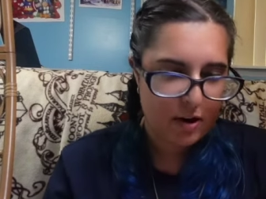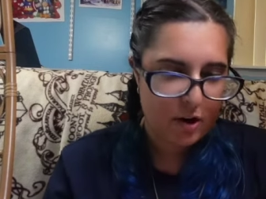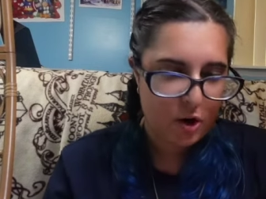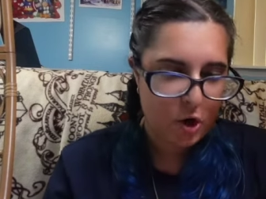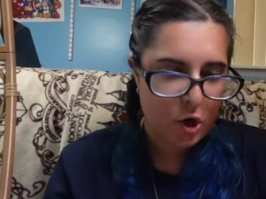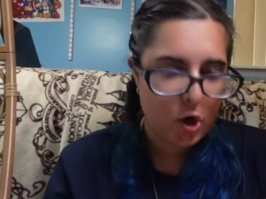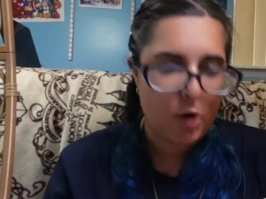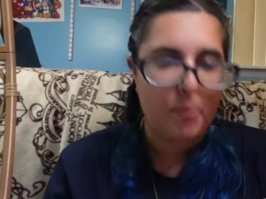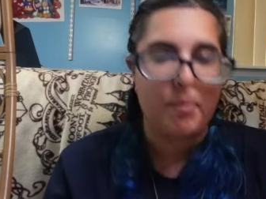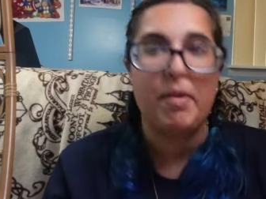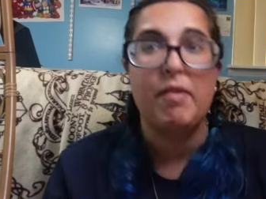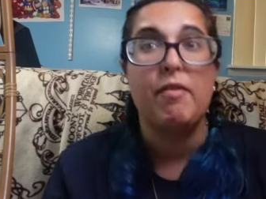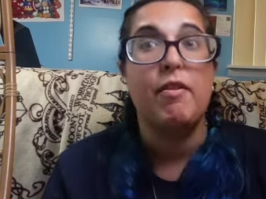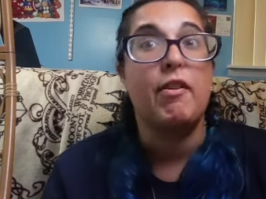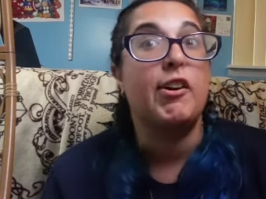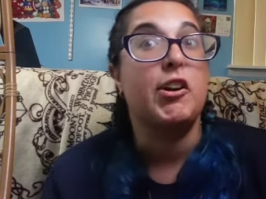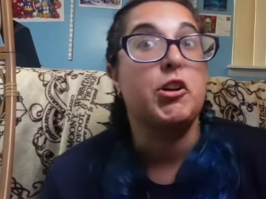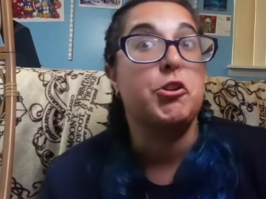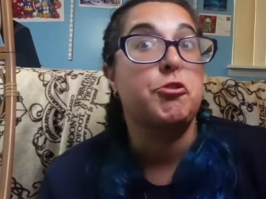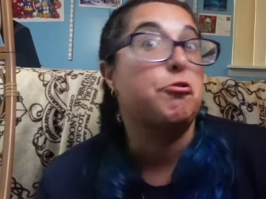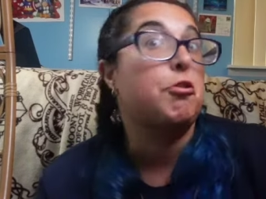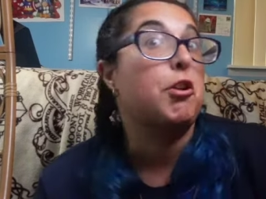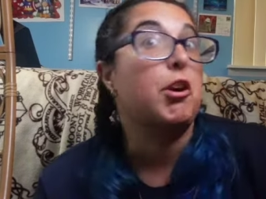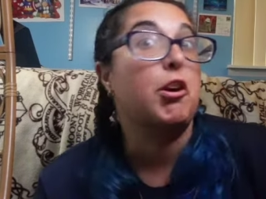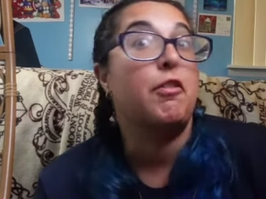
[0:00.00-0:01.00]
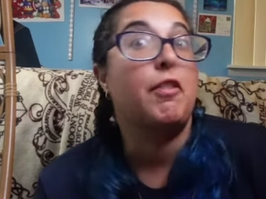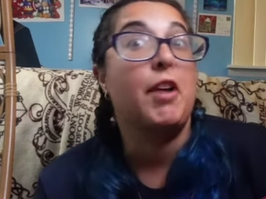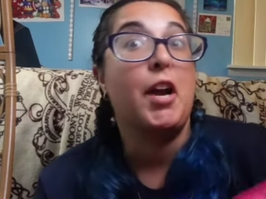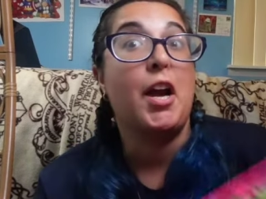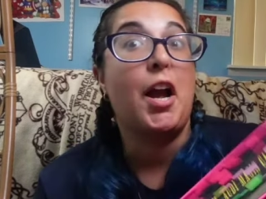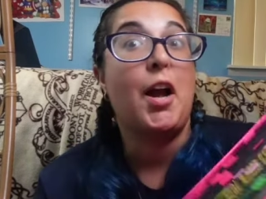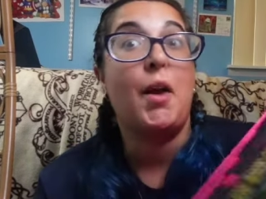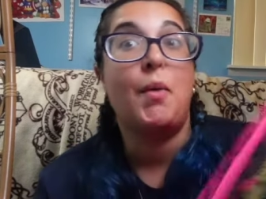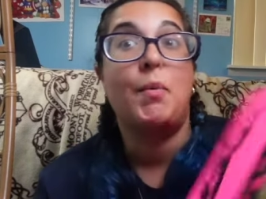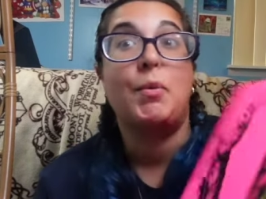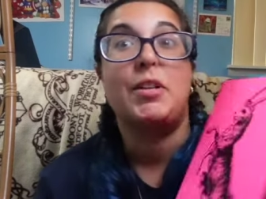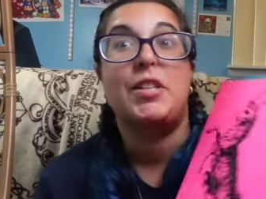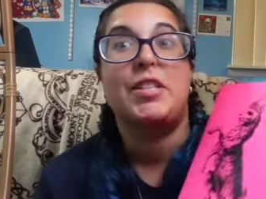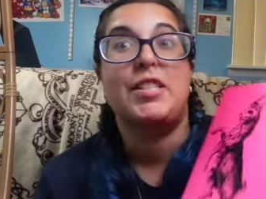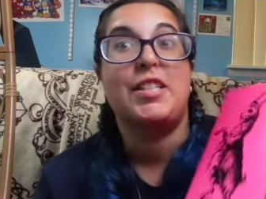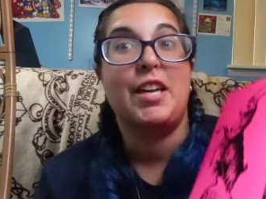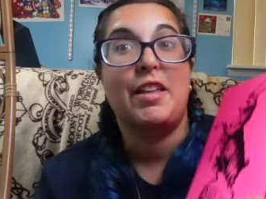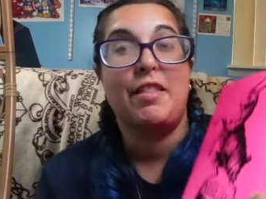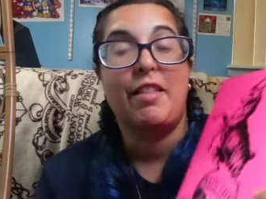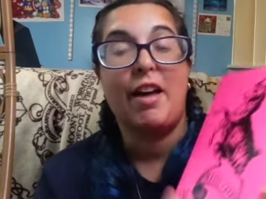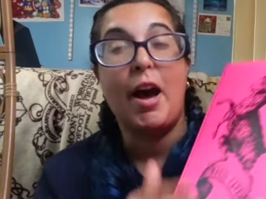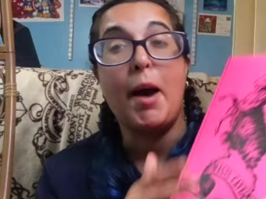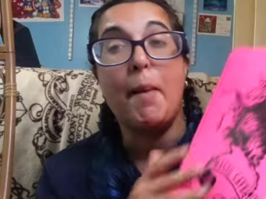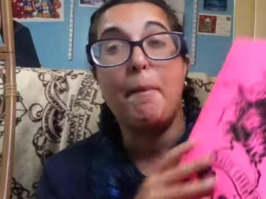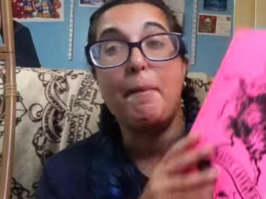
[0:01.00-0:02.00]
could be very triggering, I will say
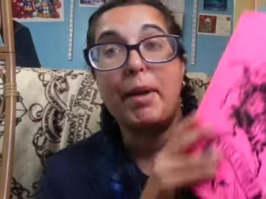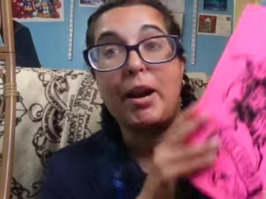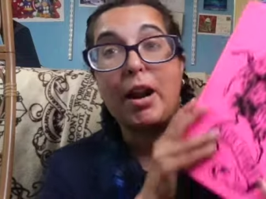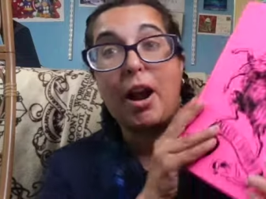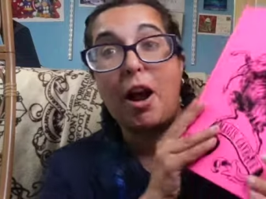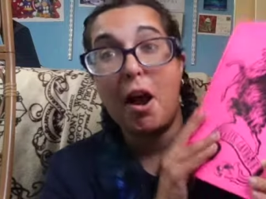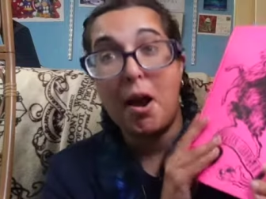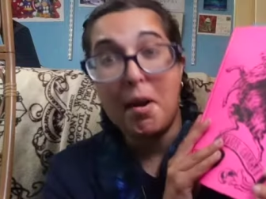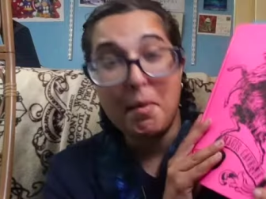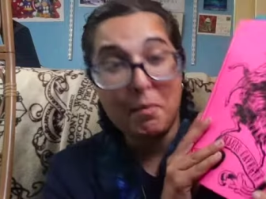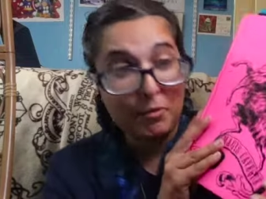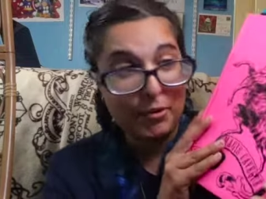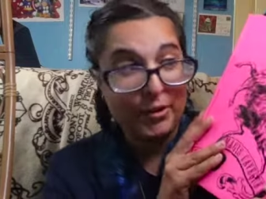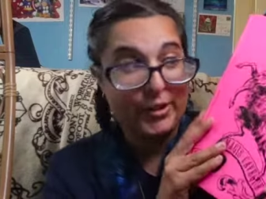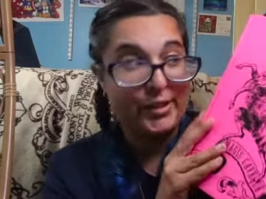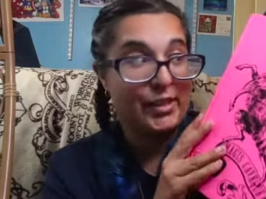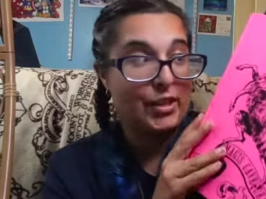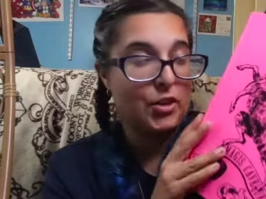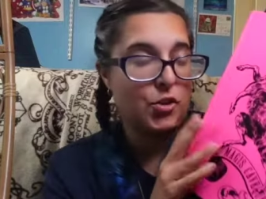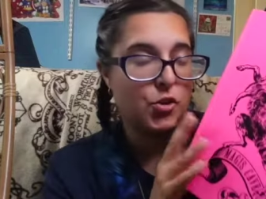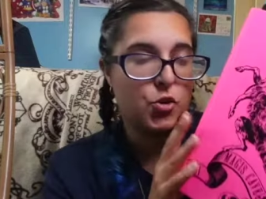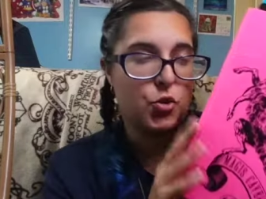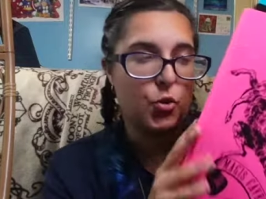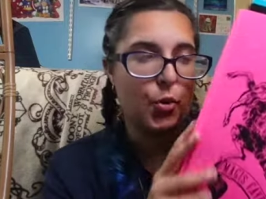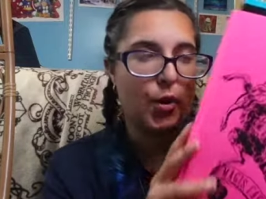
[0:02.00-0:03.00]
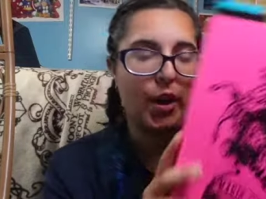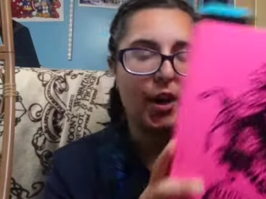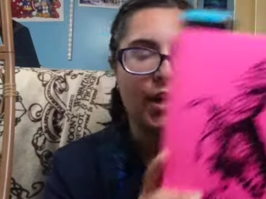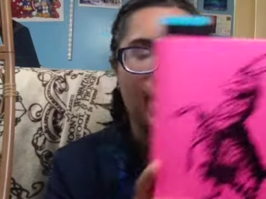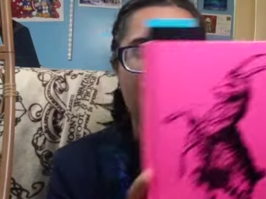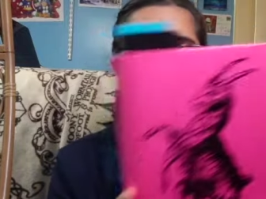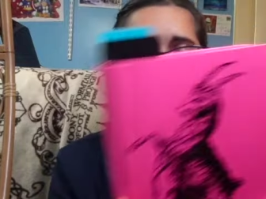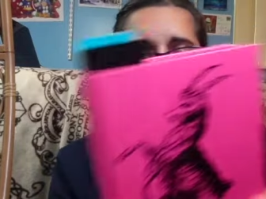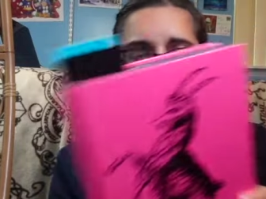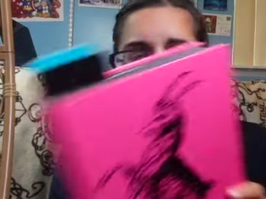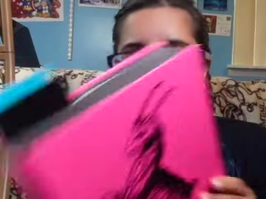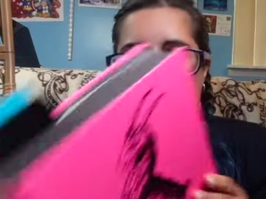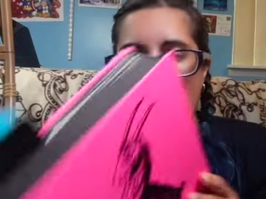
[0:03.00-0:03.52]
that, but I'm really enjoying it.